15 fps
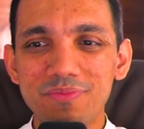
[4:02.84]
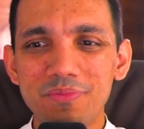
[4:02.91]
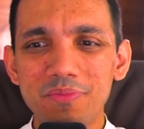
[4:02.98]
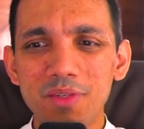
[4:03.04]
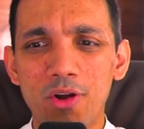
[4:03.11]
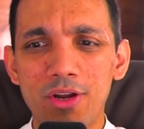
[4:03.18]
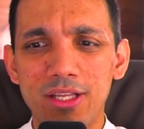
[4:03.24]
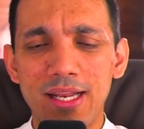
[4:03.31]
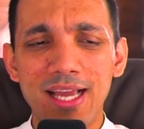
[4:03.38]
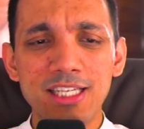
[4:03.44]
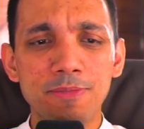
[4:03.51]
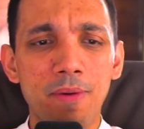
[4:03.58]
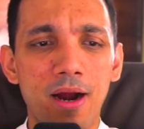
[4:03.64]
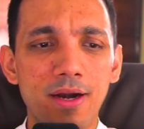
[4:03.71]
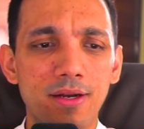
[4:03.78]
Okay, the next
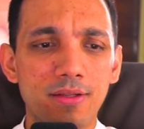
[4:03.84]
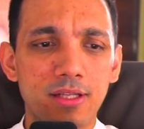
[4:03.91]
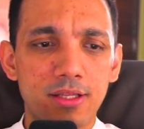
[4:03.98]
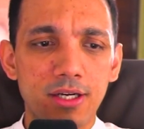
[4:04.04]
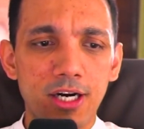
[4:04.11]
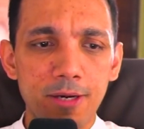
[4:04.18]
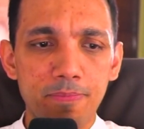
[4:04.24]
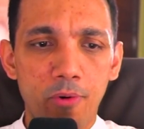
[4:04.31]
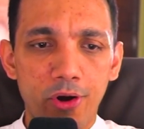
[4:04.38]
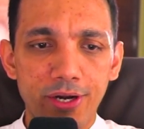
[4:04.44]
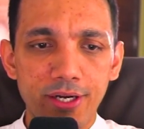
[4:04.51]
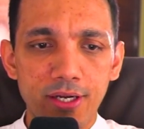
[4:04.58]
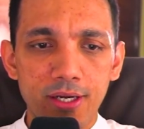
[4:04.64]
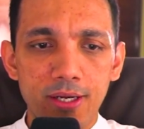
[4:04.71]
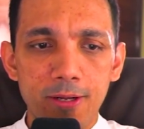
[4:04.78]
part, the third point,
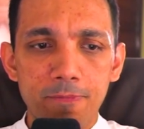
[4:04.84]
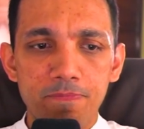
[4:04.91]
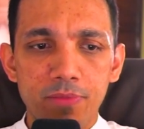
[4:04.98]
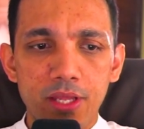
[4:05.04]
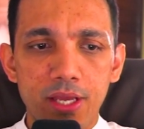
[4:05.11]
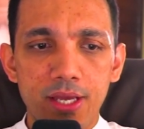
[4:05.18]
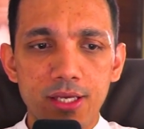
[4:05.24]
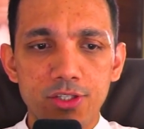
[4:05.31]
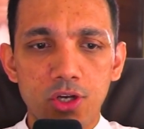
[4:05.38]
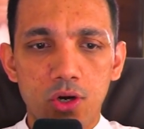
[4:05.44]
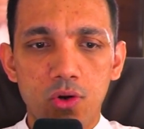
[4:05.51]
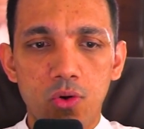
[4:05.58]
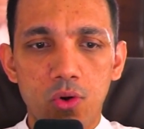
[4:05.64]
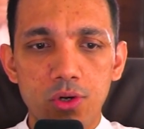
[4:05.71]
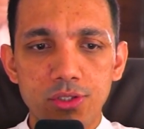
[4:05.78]
is your
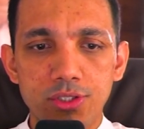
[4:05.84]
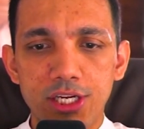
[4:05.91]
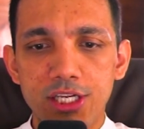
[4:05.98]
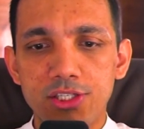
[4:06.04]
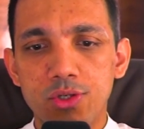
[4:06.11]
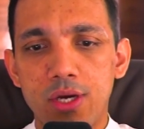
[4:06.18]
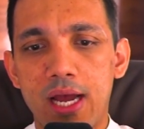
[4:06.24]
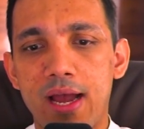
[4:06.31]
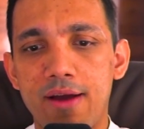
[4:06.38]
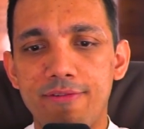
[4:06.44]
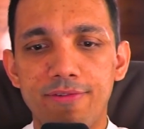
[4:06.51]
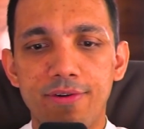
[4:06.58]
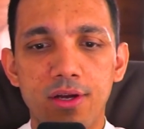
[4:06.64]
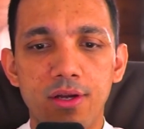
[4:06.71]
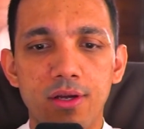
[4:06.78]
course needs to have
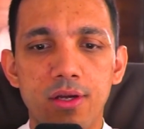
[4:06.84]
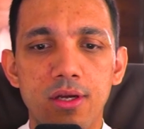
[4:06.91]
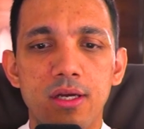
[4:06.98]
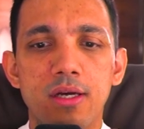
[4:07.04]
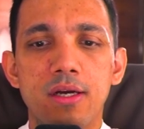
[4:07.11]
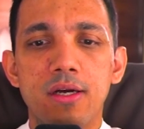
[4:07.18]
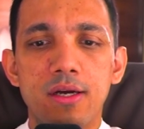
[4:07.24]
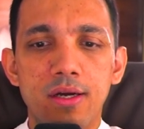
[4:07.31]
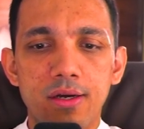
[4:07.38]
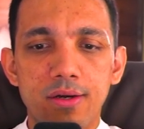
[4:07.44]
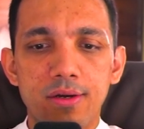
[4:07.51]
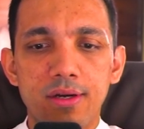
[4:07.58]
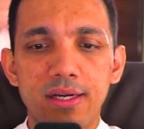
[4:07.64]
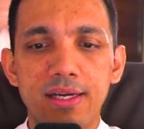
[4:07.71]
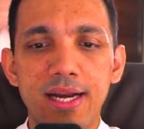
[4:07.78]

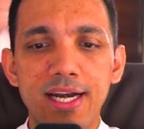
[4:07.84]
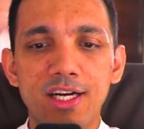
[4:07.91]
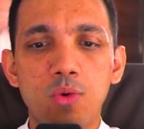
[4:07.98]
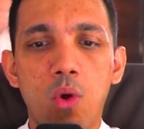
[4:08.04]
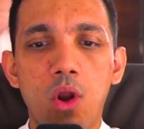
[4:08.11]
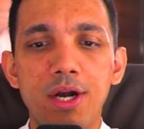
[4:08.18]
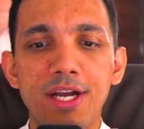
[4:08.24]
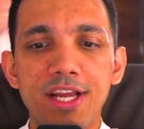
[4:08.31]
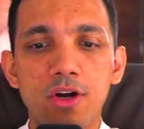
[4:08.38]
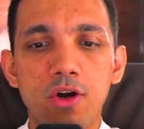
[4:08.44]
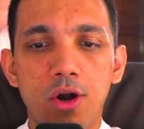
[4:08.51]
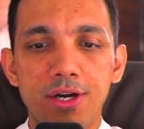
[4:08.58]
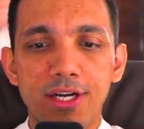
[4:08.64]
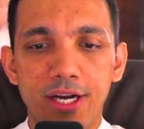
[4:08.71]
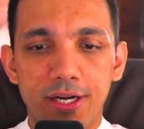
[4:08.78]
great quality
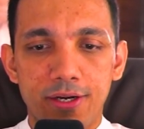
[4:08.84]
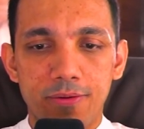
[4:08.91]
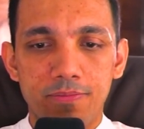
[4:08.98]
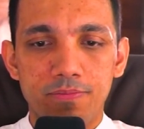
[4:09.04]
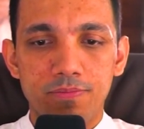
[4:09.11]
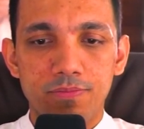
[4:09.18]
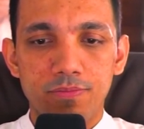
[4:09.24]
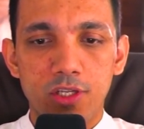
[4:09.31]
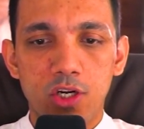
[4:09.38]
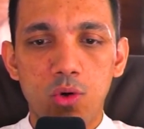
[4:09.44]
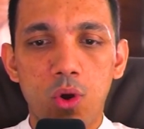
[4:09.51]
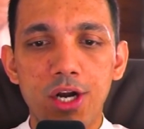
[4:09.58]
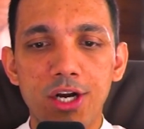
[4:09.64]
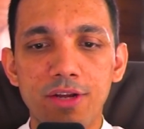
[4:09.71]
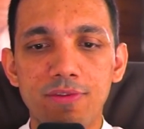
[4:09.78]
content. The
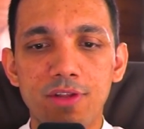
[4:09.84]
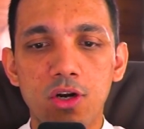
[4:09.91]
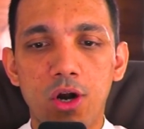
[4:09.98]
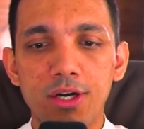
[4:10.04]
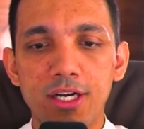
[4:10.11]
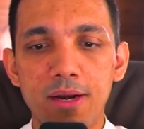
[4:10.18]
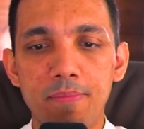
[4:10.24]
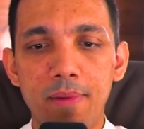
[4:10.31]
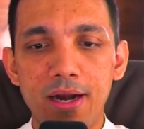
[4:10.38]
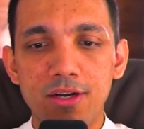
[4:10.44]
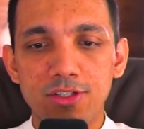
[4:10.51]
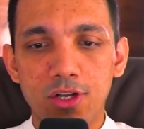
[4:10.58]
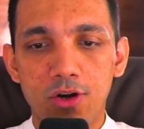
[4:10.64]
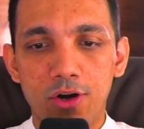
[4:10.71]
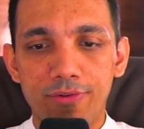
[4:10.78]
quality of the content matters
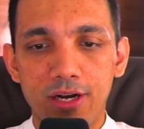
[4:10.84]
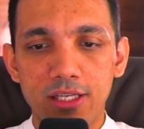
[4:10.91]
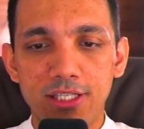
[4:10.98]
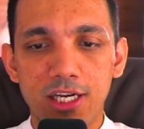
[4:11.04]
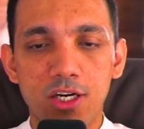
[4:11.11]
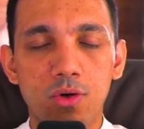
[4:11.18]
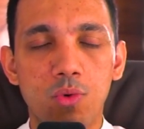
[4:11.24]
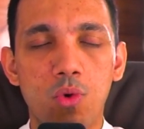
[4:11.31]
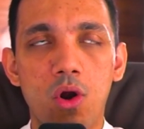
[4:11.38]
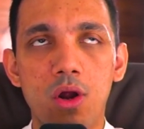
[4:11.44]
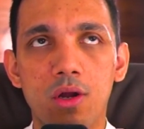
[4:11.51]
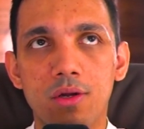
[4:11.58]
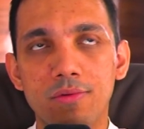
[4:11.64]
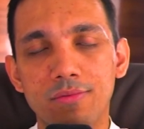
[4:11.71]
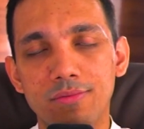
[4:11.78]
a lot. When I say
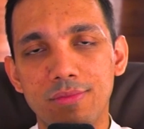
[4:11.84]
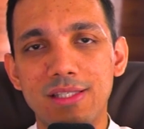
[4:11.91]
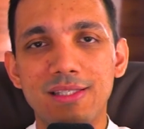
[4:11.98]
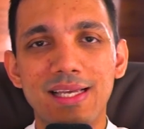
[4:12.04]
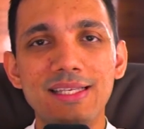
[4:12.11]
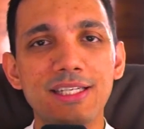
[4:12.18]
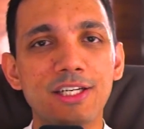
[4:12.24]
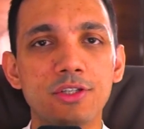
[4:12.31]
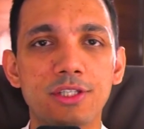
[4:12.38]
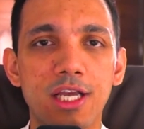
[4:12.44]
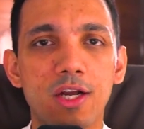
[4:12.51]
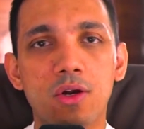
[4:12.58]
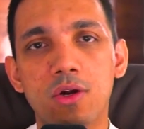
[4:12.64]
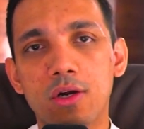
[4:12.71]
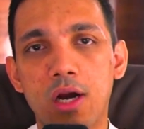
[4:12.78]
it's easy to
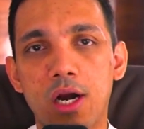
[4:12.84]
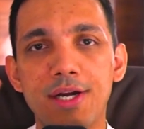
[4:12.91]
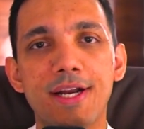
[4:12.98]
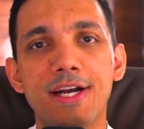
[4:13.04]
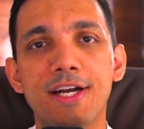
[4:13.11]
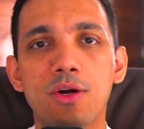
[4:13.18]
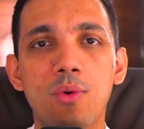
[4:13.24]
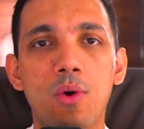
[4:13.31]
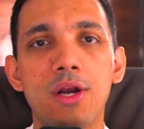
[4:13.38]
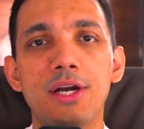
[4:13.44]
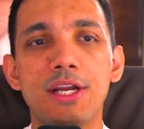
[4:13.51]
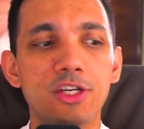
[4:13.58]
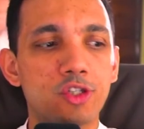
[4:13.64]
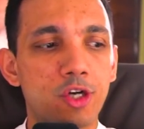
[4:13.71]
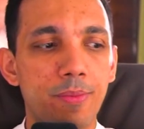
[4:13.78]
say content
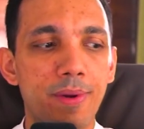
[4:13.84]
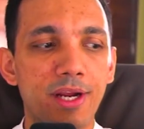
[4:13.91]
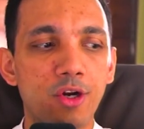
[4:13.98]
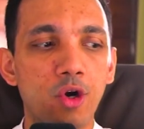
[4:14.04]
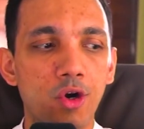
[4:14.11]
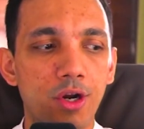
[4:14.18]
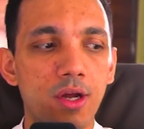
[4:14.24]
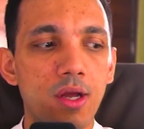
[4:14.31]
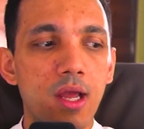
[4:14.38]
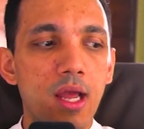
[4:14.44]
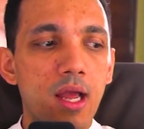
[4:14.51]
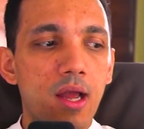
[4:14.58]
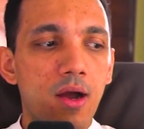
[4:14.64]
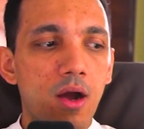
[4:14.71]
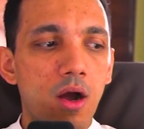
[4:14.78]
quality should be good.
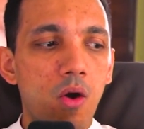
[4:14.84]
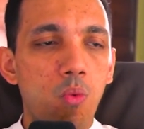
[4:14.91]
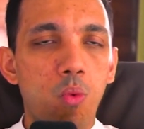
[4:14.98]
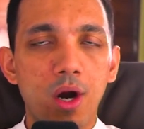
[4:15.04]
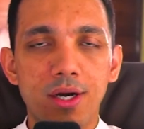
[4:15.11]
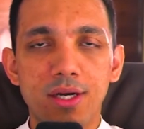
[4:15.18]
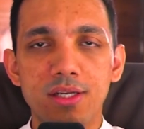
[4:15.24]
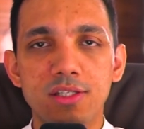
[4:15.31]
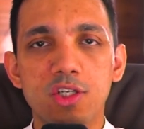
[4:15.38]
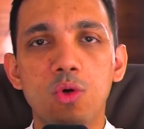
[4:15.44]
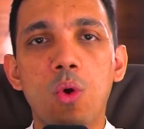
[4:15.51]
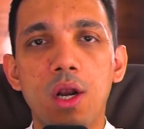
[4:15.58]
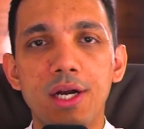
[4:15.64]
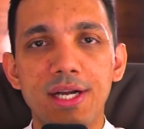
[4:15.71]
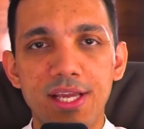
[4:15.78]
What is
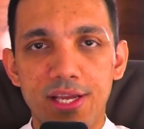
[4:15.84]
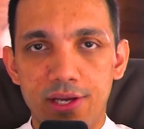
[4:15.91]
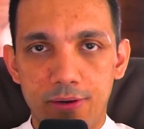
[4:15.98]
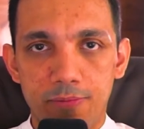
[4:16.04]
quality here?